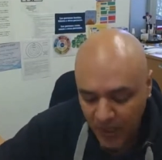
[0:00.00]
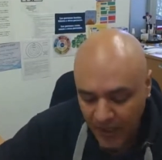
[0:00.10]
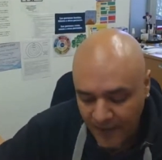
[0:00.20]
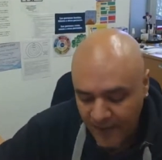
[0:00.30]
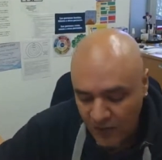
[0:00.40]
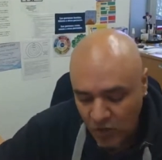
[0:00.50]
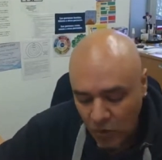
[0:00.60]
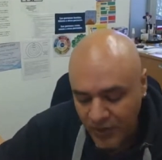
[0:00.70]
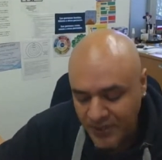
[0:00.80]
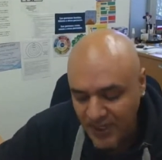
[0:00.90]
and so
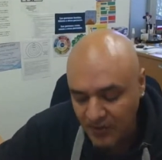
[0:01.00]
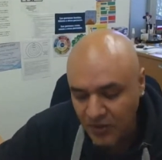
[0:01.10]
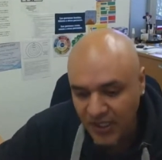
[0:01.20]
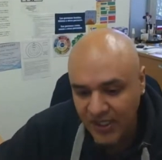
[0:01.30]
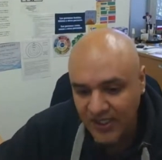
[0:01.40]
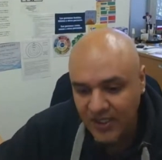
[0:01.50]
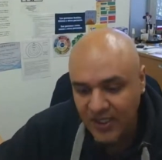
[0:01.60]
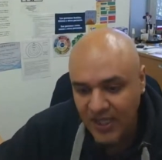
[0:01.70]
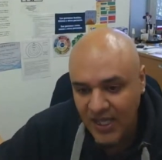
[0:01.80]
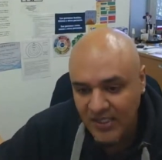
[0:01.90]
we simulate a
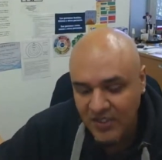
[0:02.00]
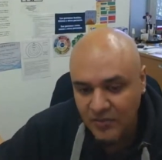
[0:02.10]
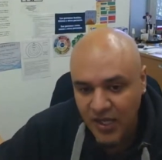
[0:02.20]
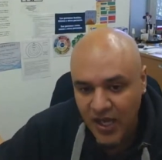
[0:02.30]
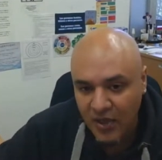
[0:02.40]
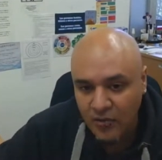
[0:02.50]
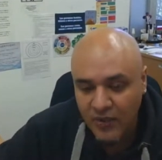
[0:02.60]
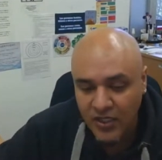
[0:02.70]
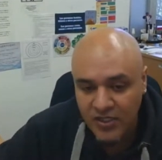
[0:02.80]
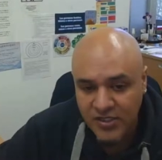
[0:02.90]
class somehow
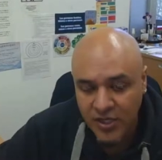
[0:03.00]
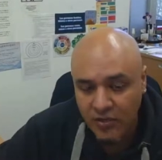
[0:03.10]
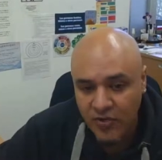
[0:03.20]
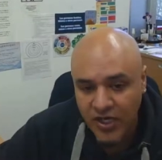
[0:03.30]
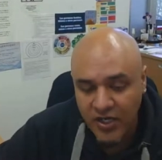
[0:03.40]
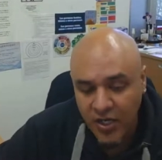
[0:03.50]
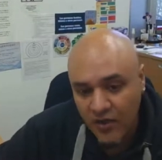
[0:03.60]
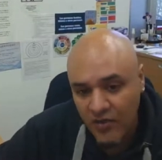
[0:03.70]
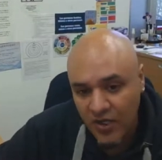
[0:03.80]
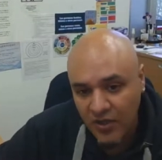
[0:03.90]
because they already
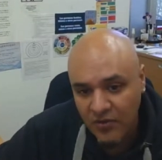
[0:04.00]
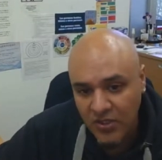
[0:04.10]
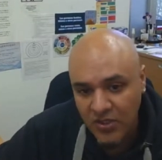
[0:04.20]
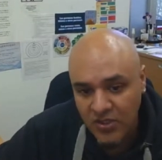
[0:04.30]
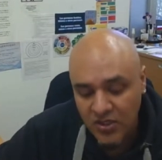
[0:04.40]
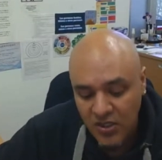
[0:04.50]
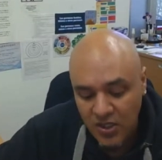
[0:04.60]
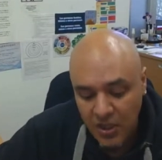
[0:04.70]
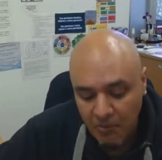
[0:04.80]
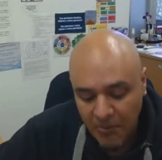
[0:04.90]
know the language,
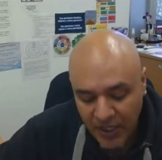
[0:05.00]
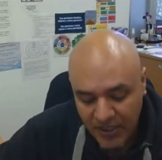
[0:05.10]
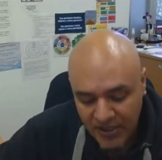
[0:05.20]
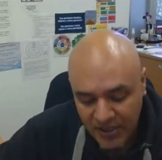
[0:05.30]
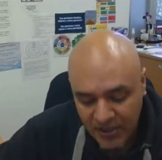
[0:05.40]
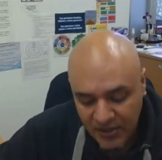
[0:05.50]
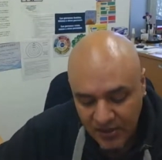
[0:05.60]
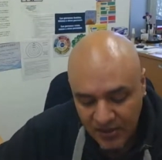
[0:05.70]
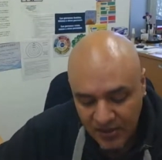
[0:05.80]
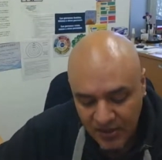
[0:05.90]
but uh,
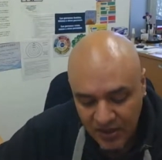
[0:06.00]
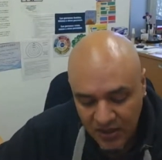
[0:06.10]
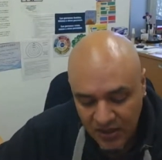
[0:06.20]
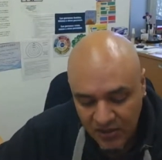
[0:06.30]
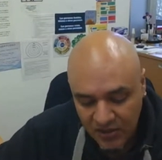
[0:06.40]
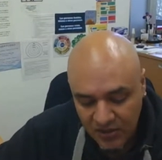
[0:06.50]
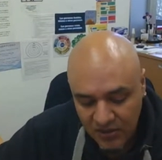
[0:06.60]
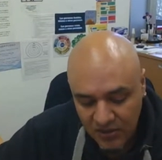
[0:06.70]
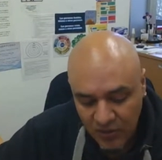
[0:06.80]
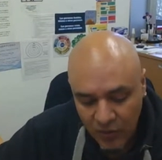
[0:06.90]
uh,
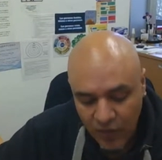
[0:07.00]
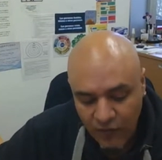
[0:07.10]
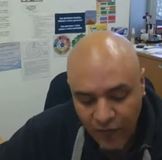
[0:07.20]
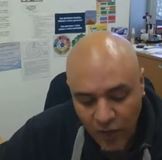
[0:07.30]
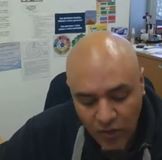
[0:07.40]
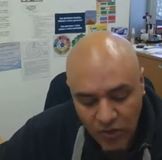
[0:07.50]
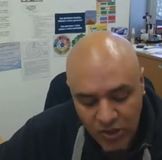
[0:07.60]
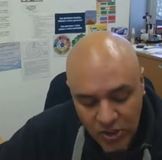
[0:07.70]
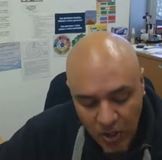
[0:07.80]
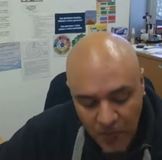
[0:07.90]
we
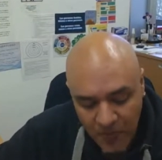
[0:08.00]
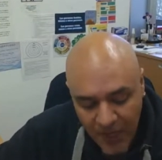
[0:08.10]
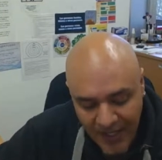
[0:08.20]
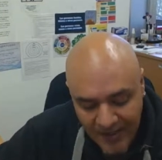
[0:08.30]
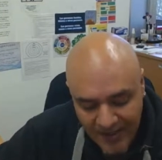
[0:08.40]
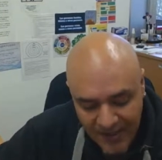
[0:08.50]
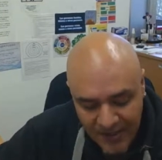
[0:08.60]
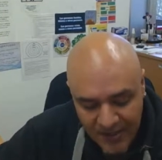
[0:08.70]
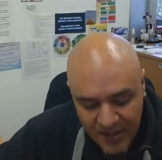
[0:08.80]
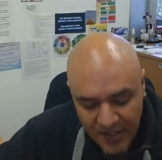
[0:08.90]
focus on
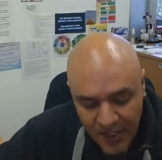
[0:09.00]
basics.